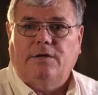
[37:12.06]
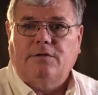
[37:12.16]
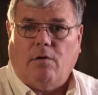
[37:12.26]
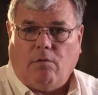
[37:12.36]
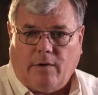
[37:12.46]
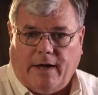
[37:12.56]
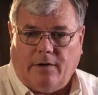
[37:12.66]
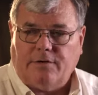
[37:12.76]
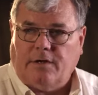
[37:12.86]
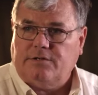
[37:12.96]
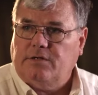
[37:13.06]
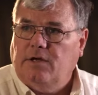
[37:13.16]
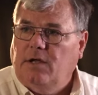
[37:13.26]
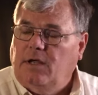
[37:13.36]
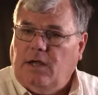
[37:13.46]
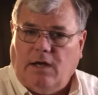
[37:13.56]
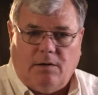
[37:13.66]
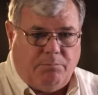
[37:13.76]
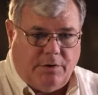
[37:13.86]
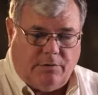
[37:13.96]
is around us in